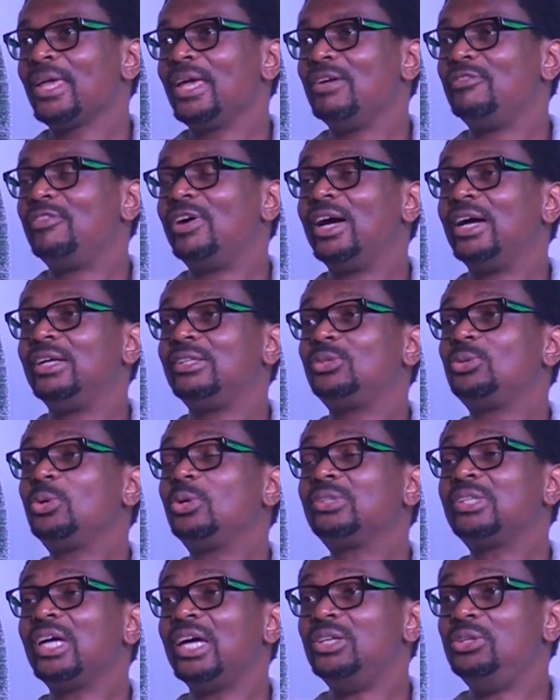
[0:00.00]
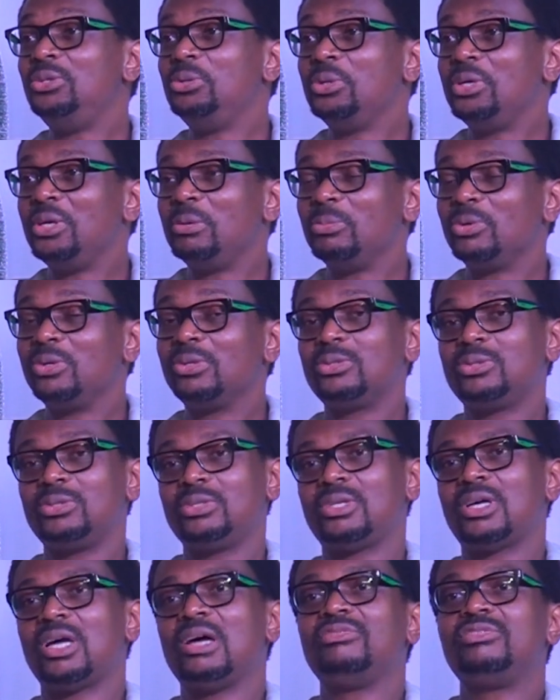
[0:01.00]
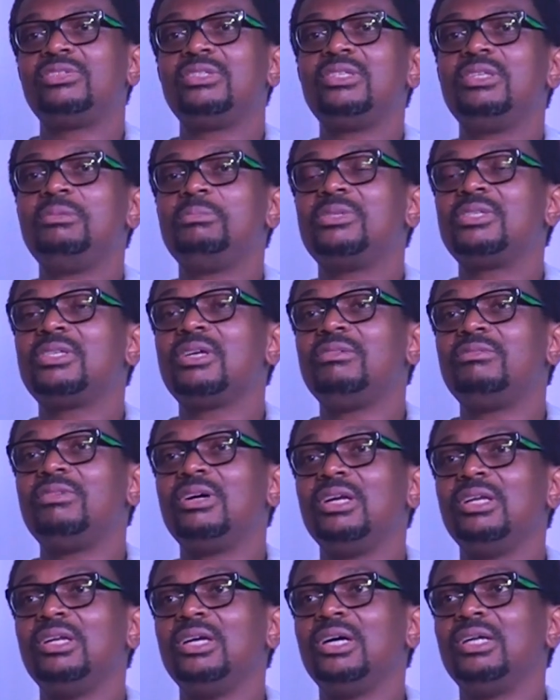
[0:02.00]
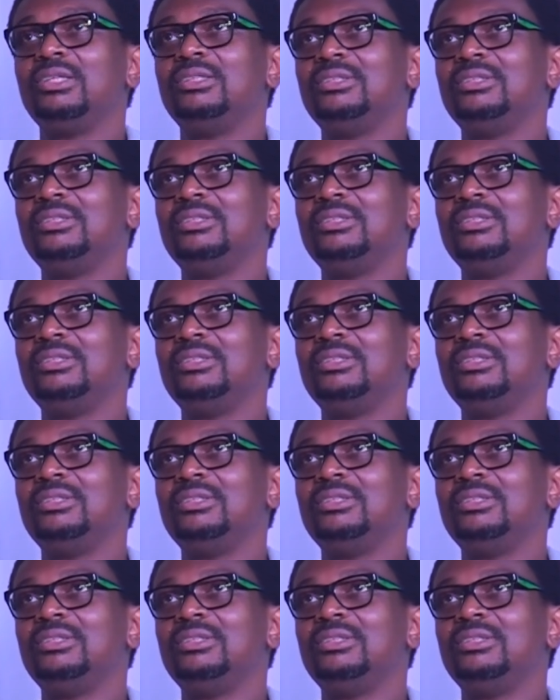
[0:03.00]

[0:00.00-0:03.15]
In fact, I thought I knew him because I've seen him several years.